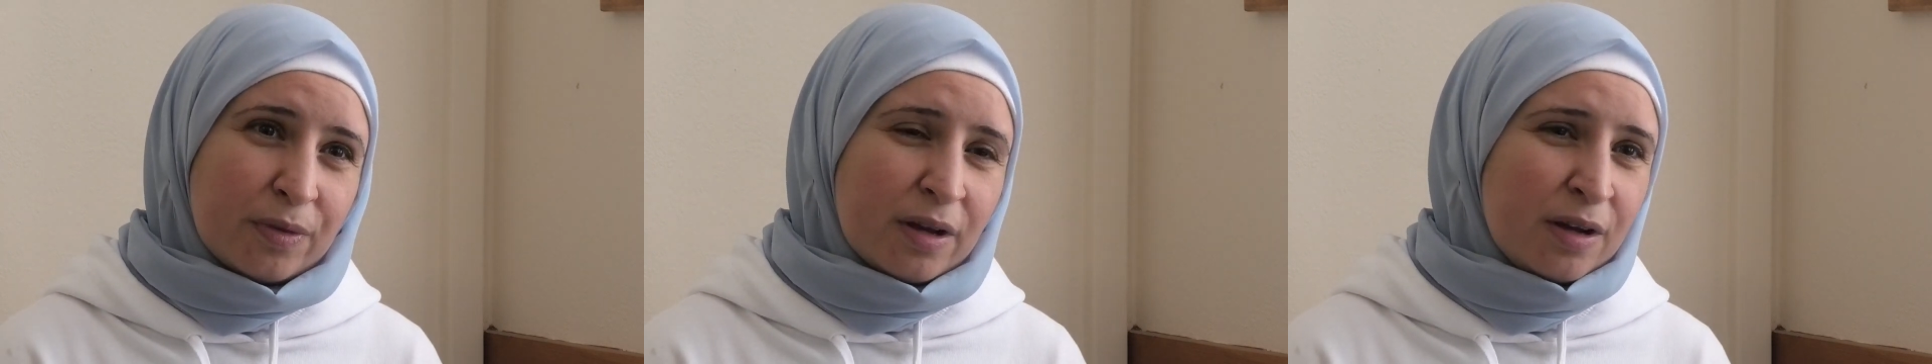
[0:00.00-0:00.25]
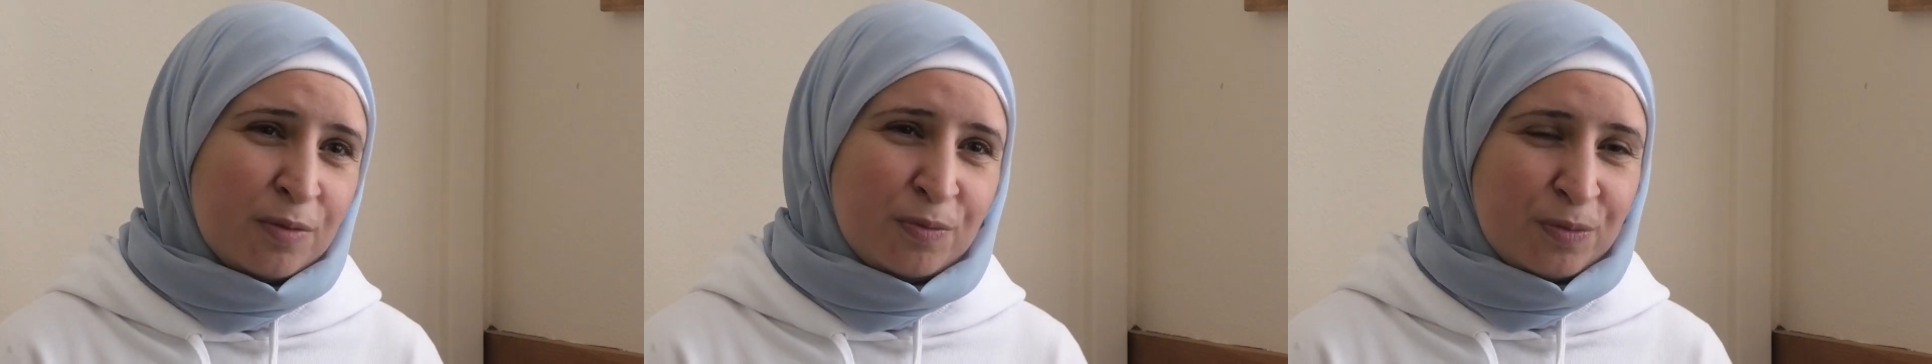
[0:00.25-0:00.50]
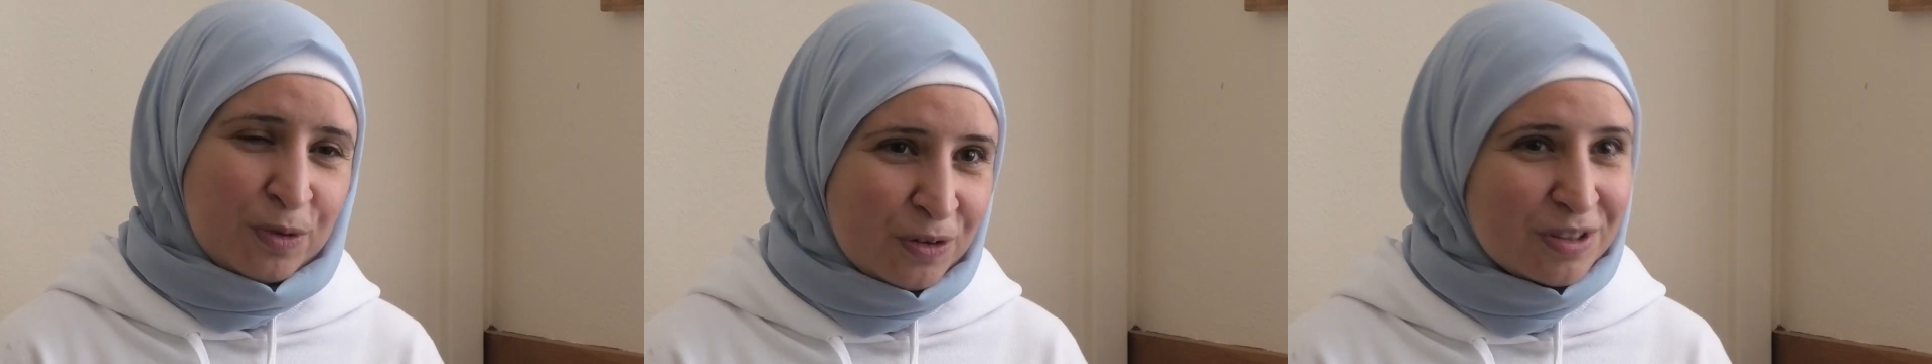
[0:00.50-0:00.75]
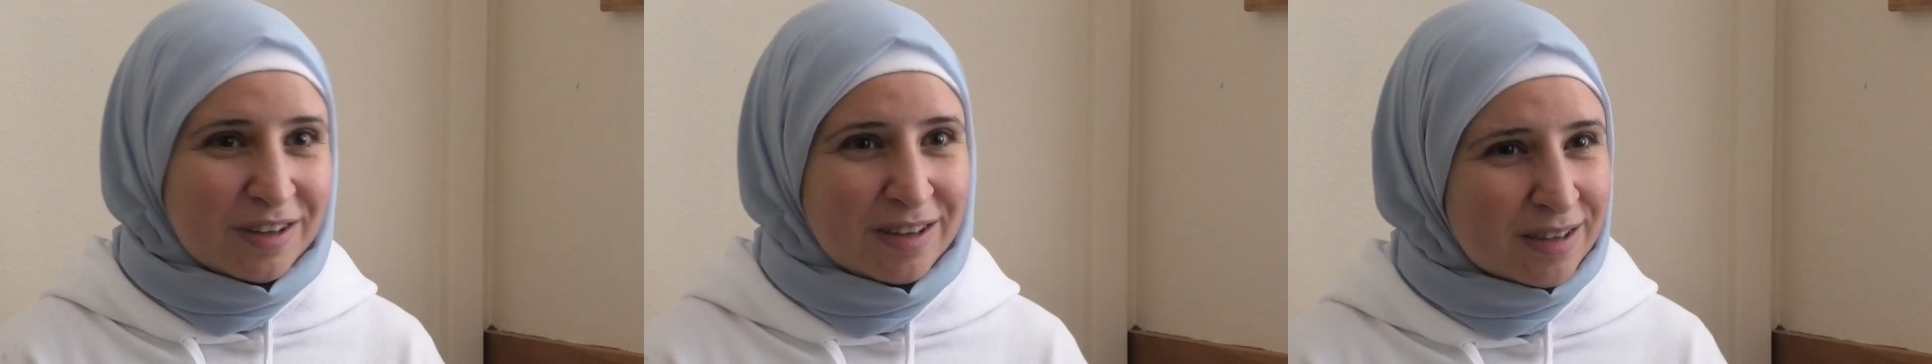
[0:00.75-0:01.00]

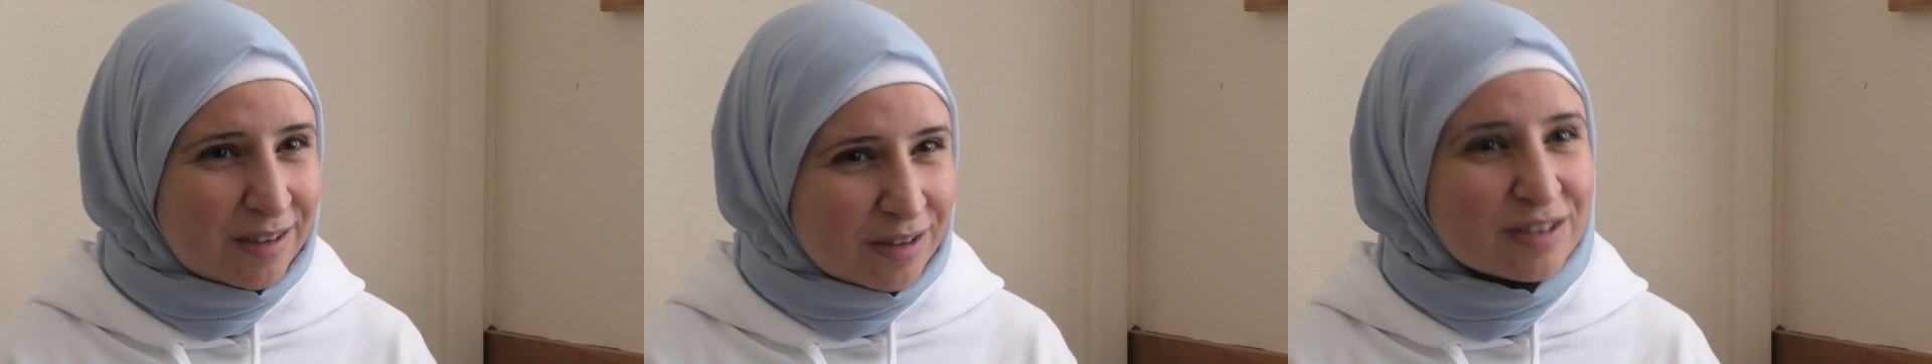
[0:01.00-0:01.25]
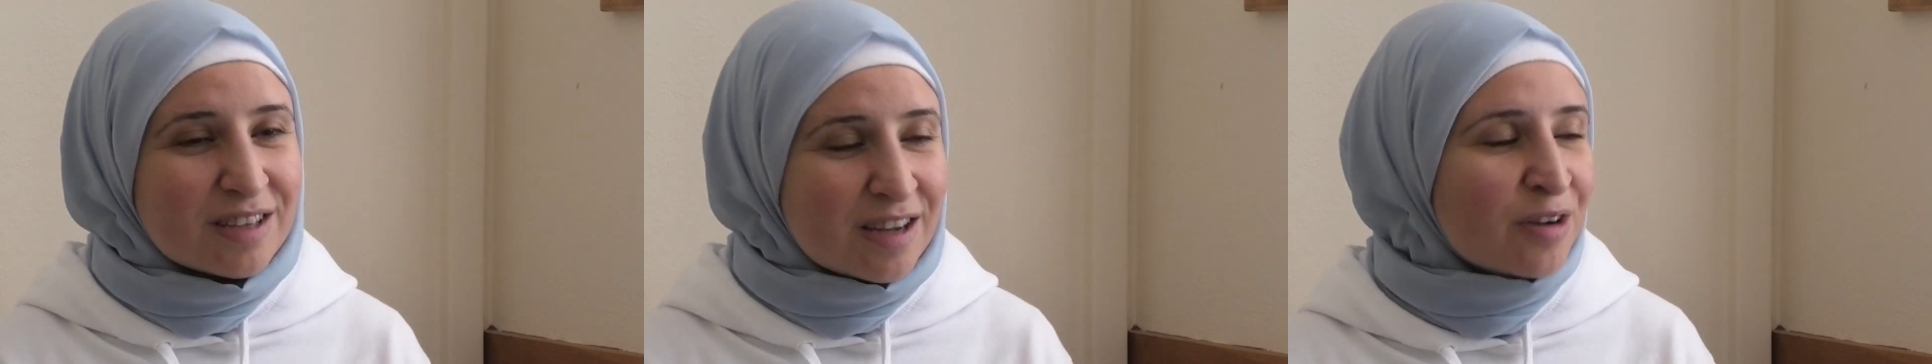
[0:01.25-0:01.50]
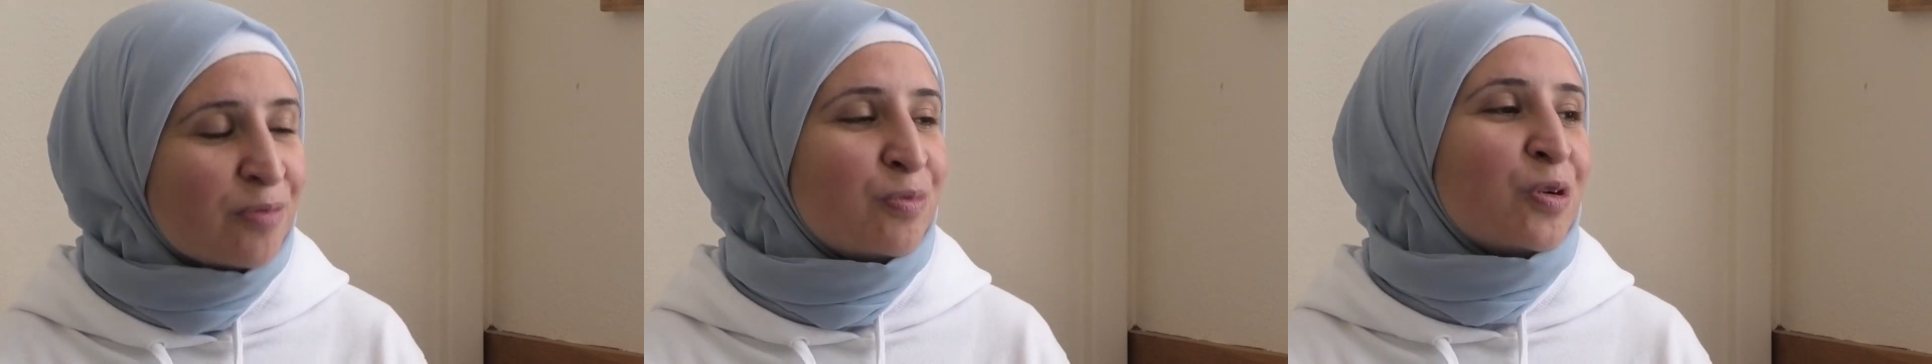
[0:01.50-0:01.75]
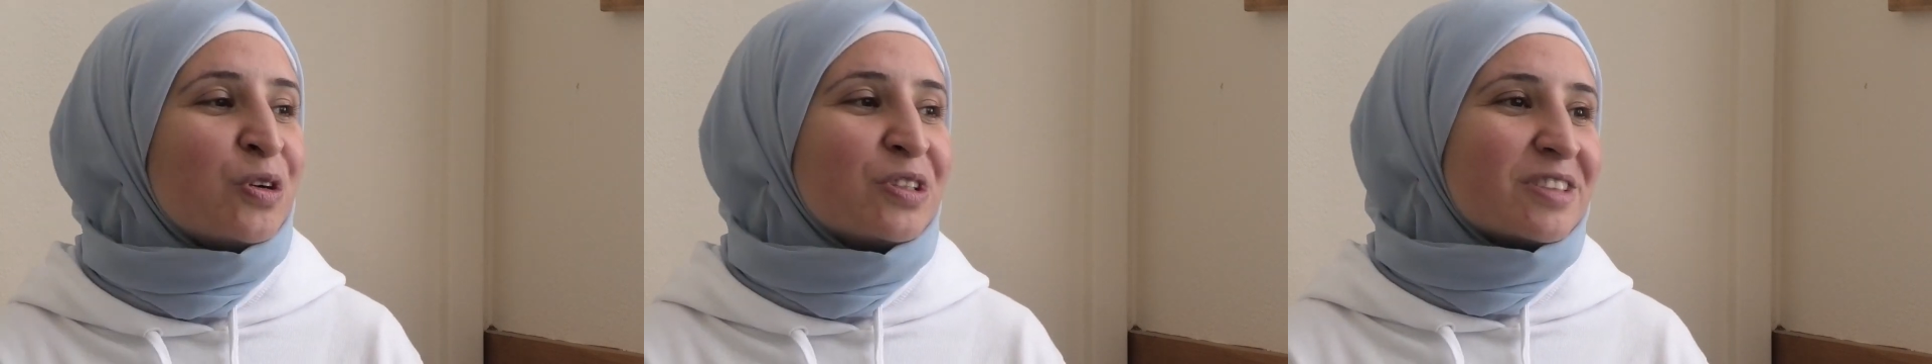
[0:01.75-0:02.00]
airport, airport,
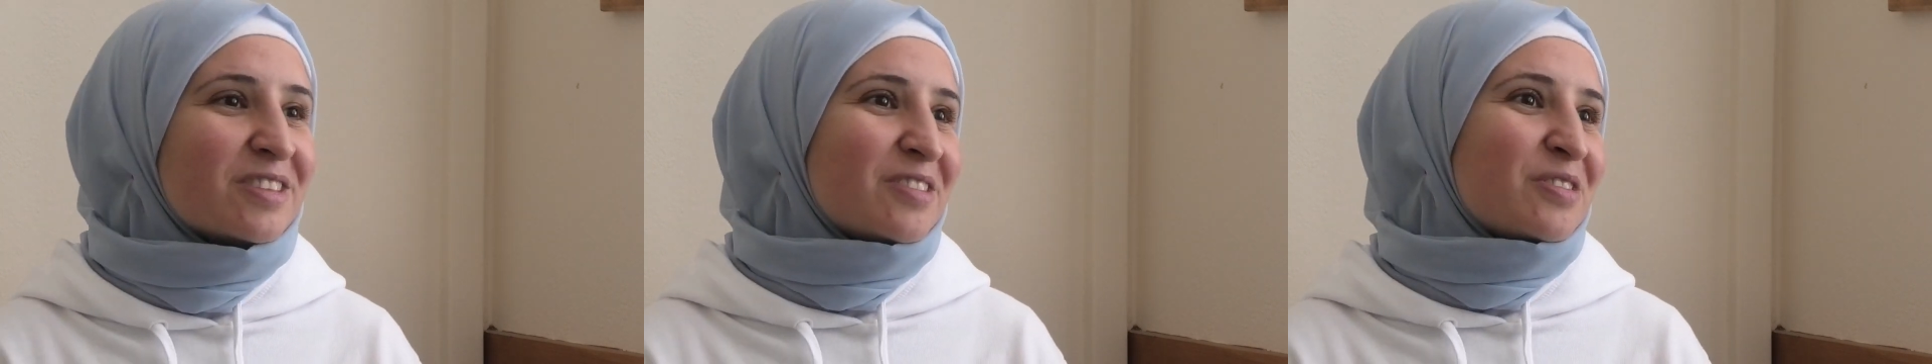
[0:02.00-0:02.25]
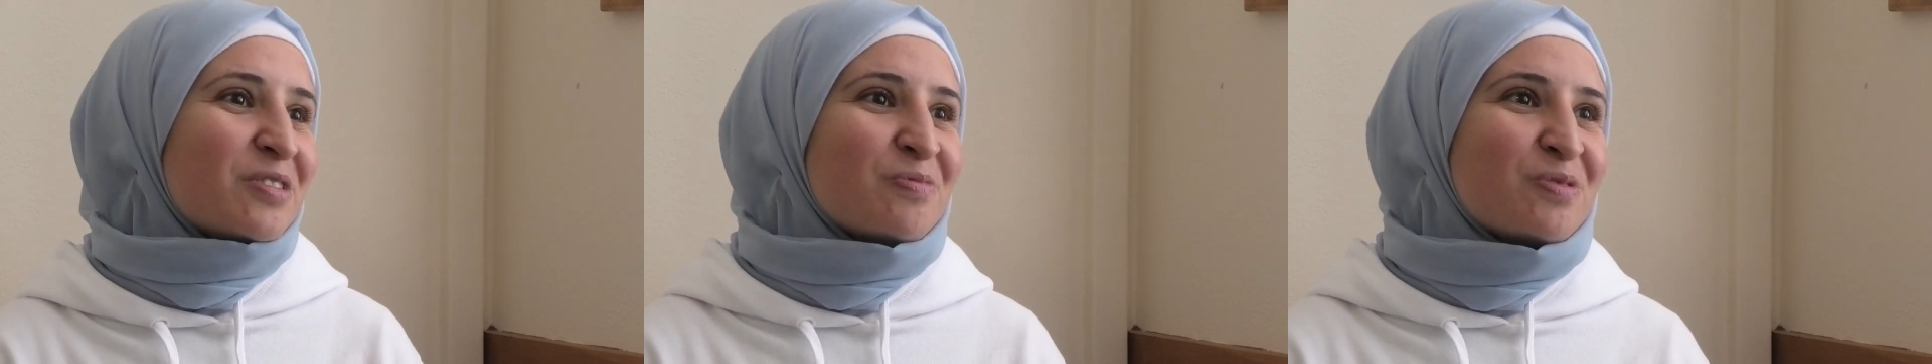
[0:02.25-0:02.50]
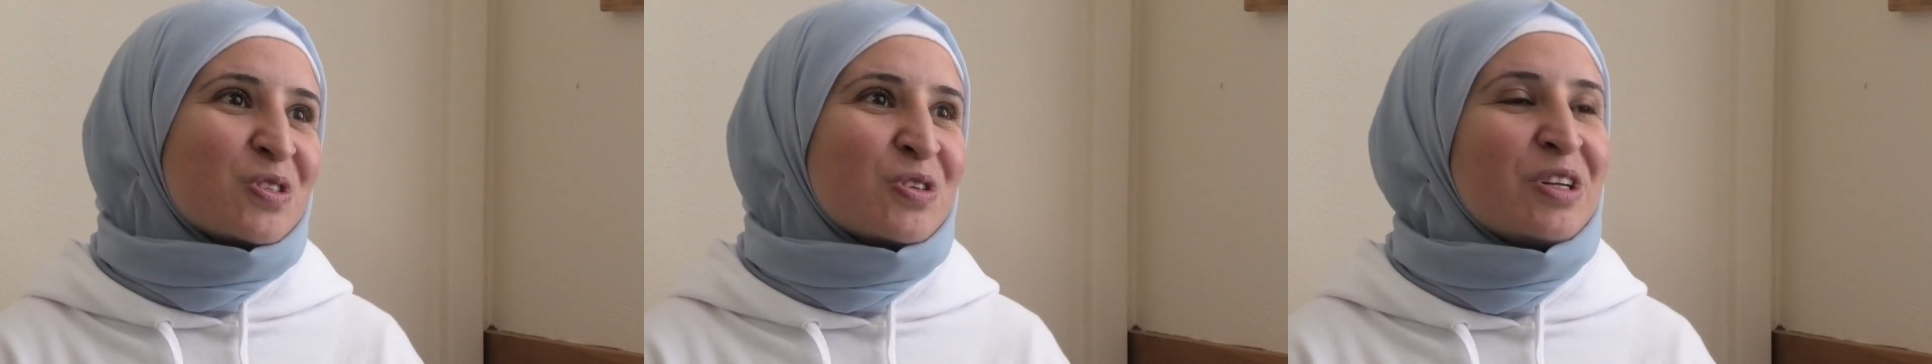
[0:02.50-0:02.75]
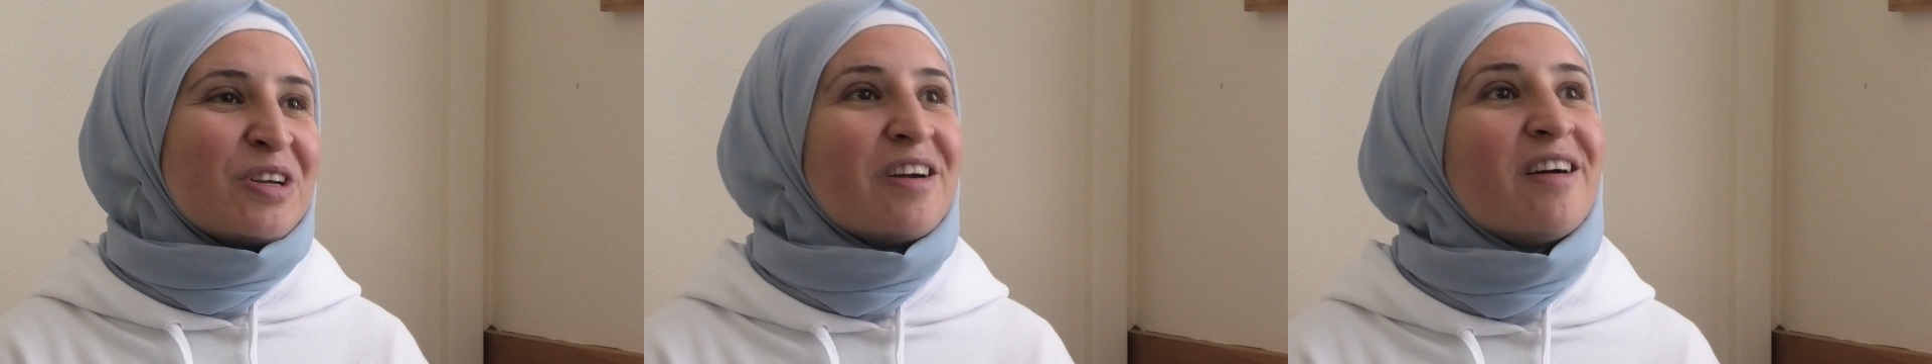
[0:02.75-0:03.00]
airport
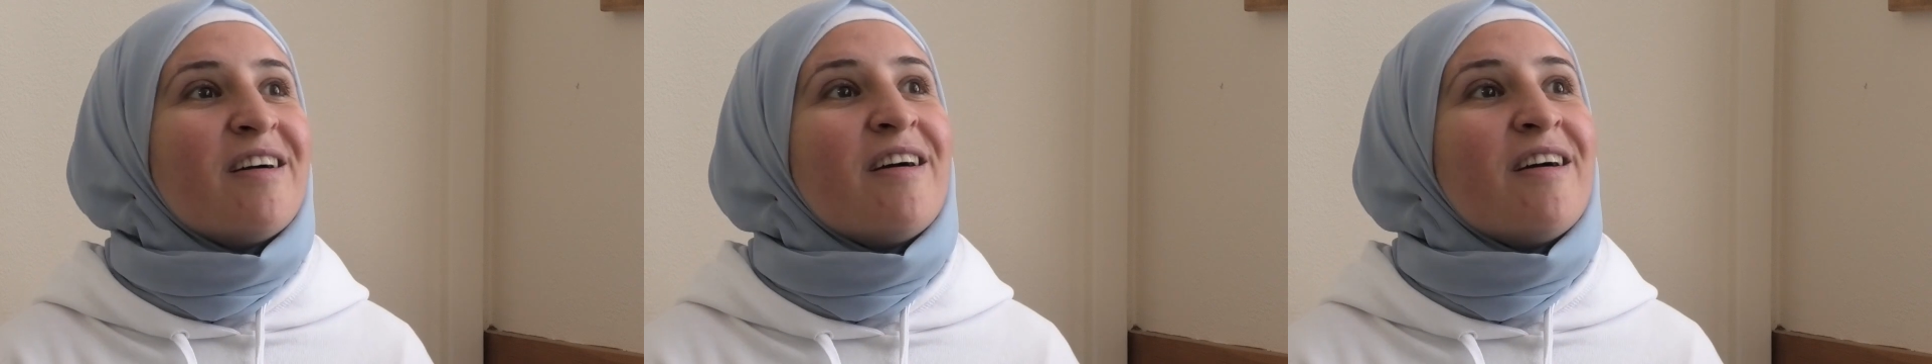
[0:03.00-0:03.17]
sorry,